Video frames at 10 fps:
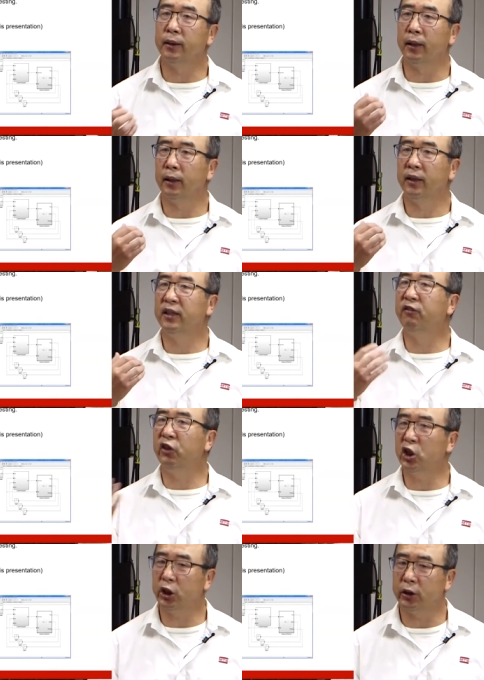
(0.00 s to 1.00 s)
uh,
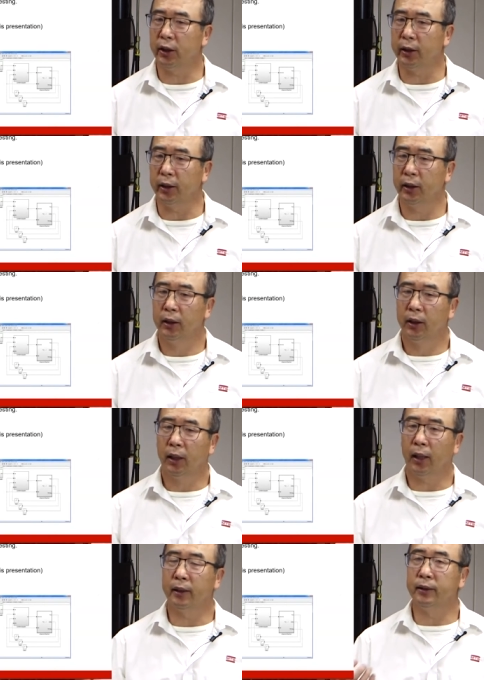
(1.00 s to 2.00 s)
efficiently
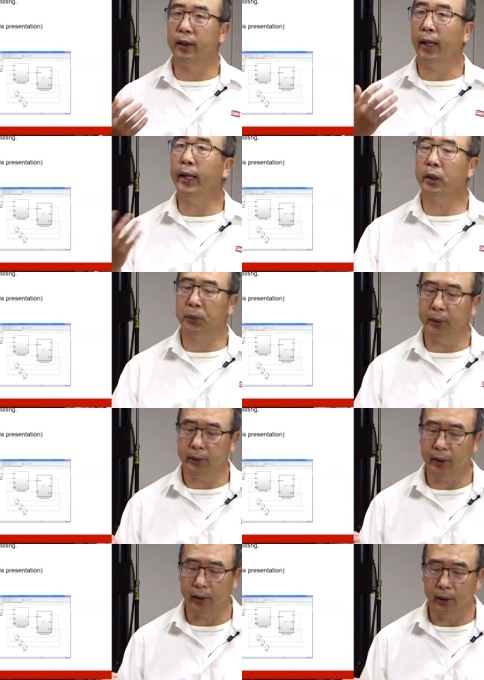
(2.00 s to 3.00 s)
and
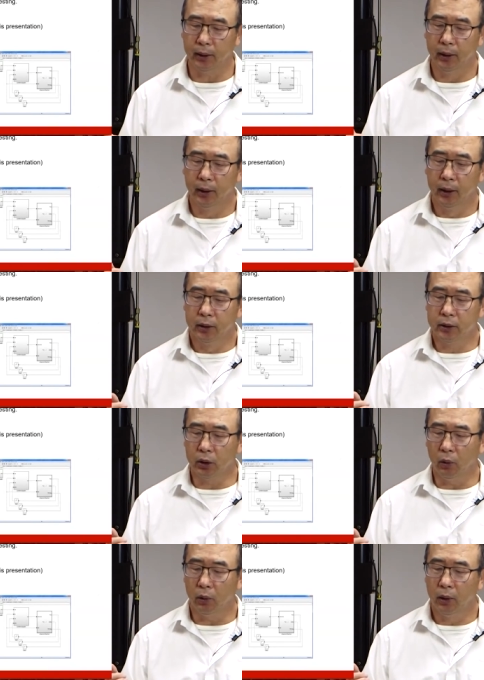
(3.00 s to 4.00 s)
accurately.
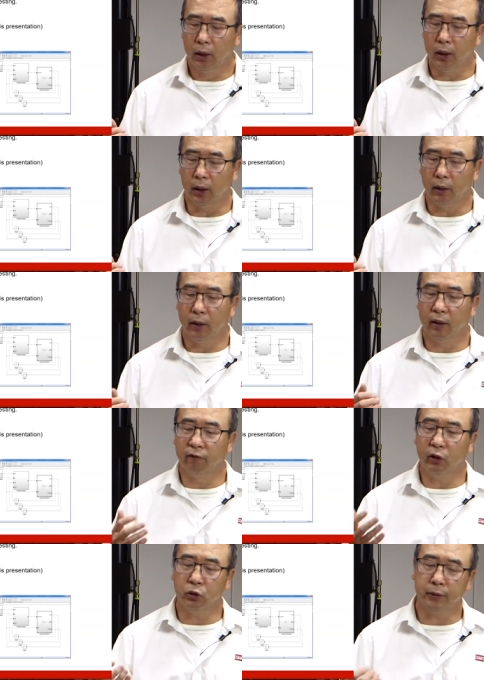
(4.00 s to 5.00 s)
So uh, the
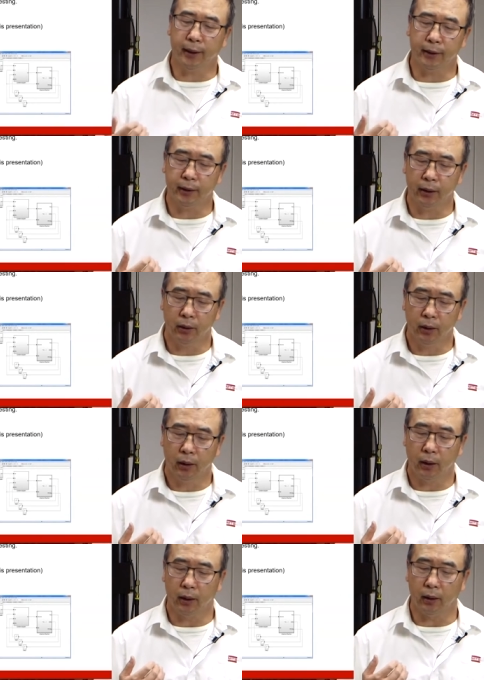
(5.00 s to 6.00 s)
virtual testing
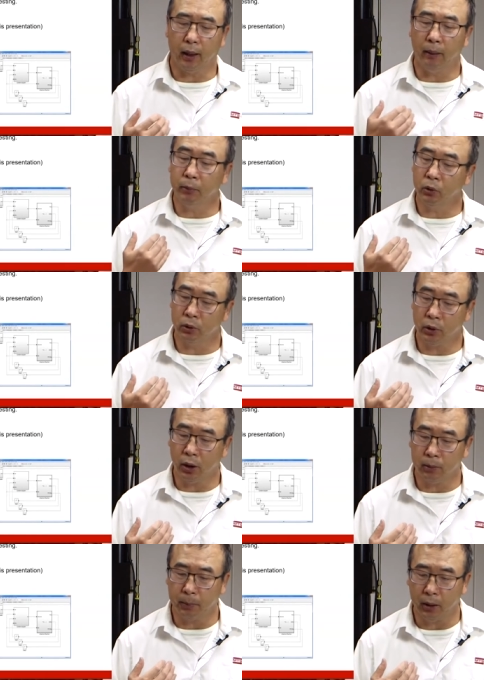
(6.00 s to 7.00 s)
uh, I'm going to
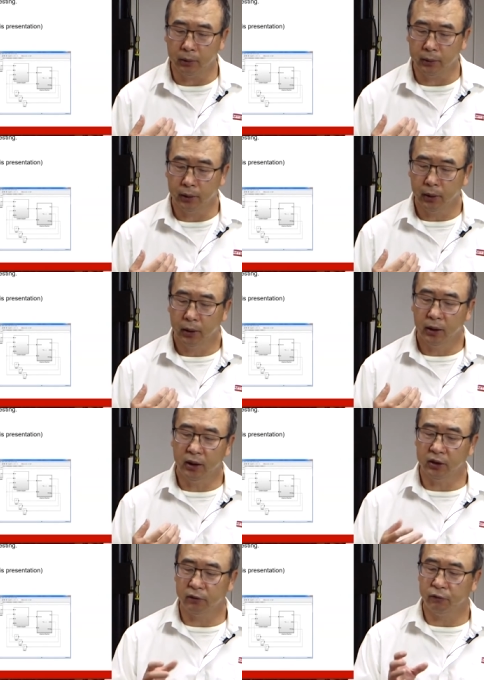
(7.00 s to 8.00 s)
talk about
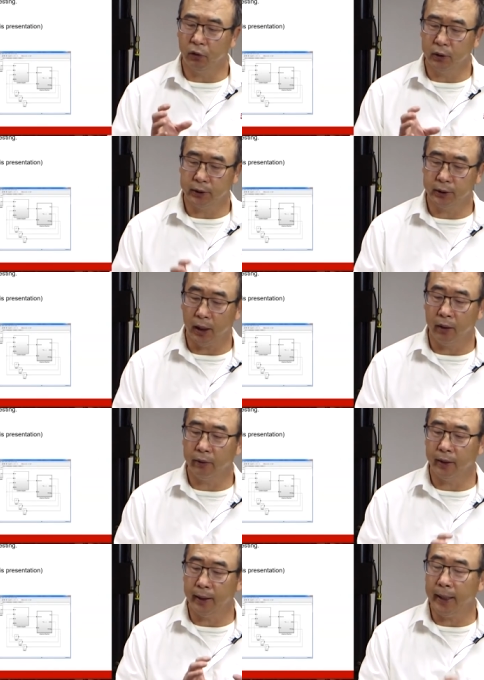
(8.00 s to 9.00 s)
is focused
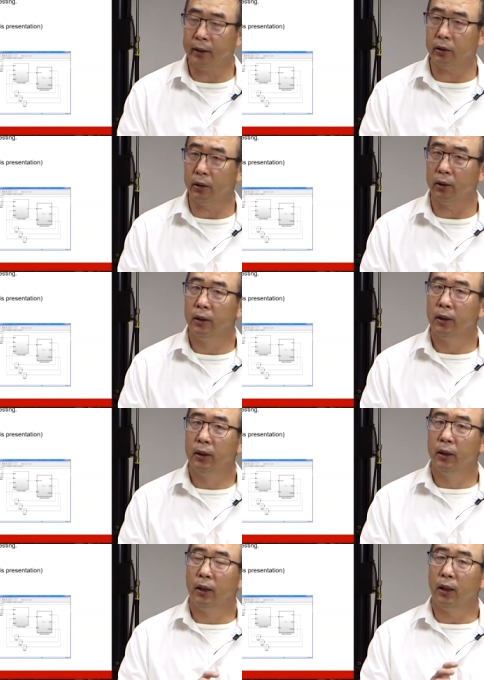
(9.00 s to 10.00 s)
on the latter,
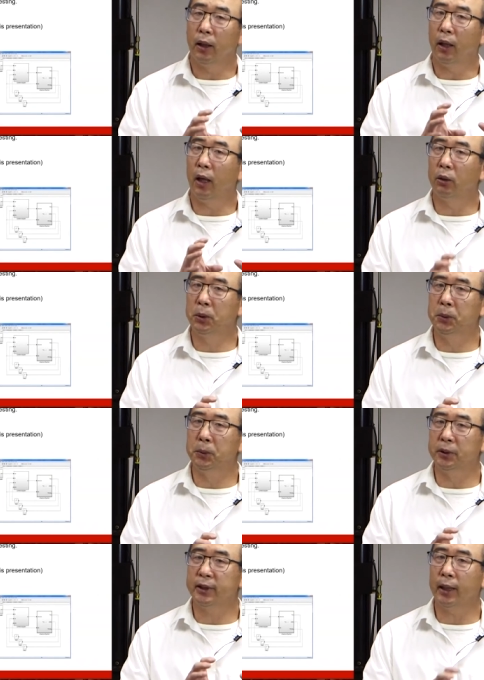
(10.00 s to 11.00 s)
how
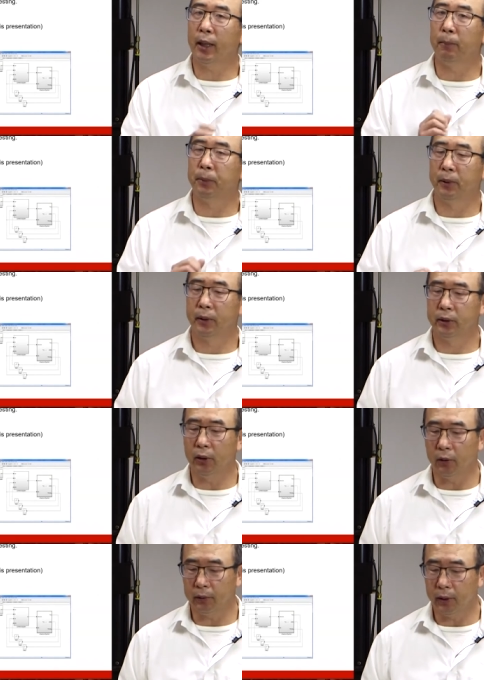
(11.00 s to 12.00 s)
to set up
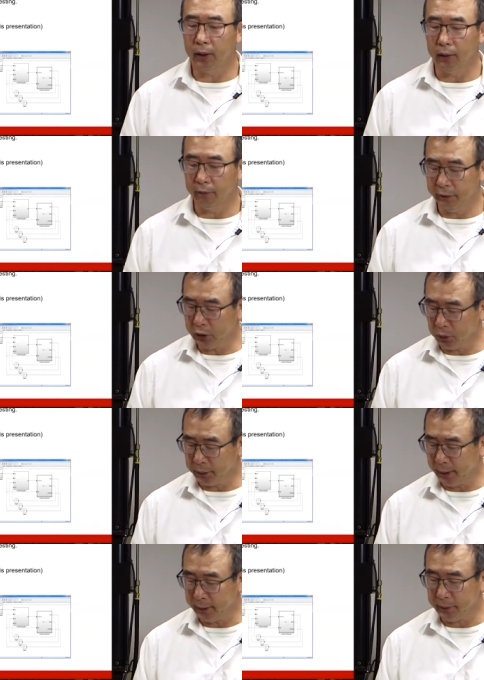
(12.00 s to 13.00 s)
your uh, physical
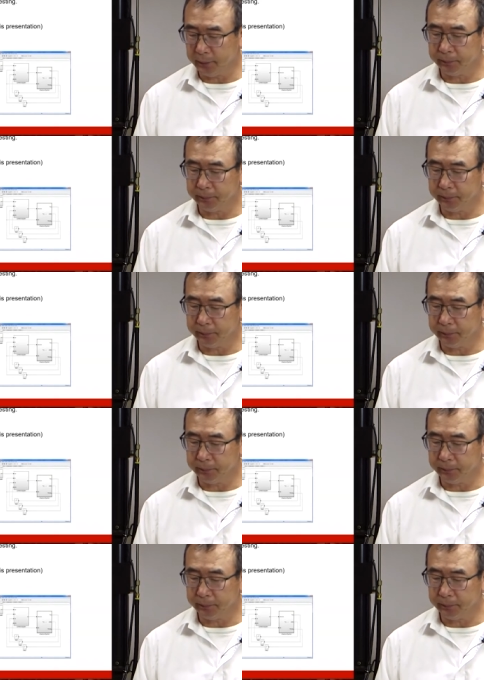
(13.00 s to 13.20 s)
test.